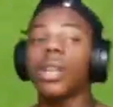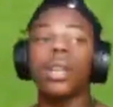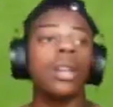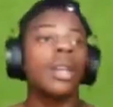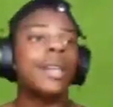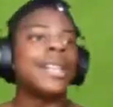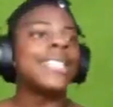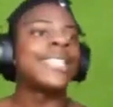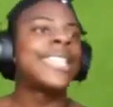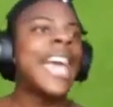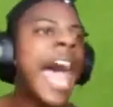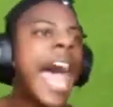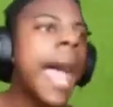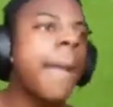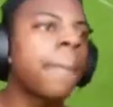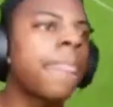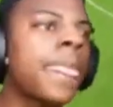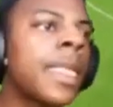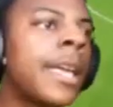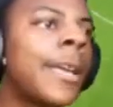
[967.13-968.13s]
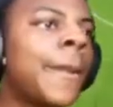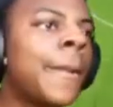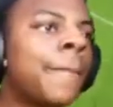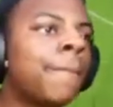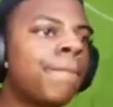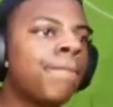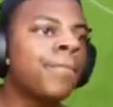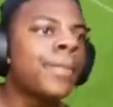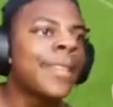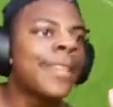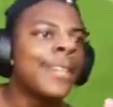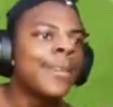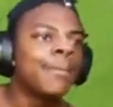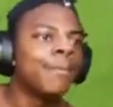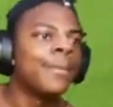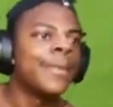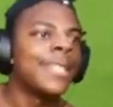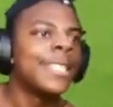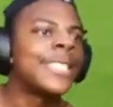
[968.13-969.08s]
Who the fuck is defending?